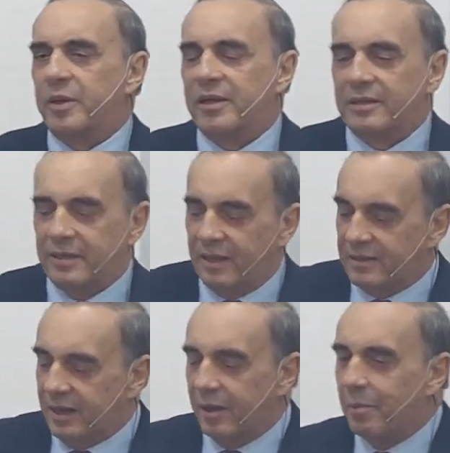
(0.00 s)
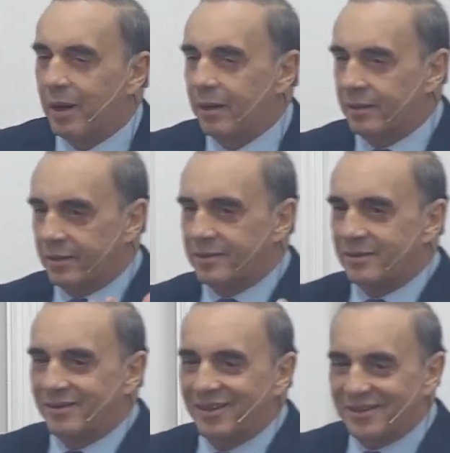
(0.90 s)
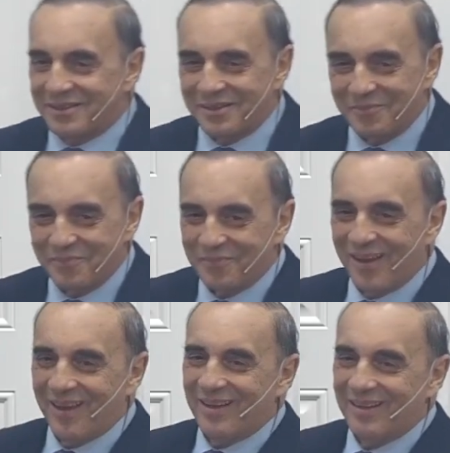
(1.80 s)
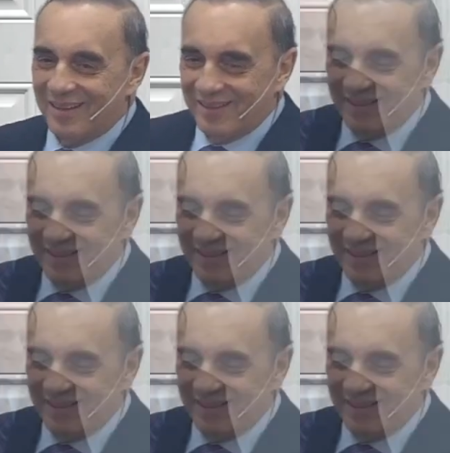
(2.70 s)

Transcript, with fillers: I never forgot the experience of this sister, of this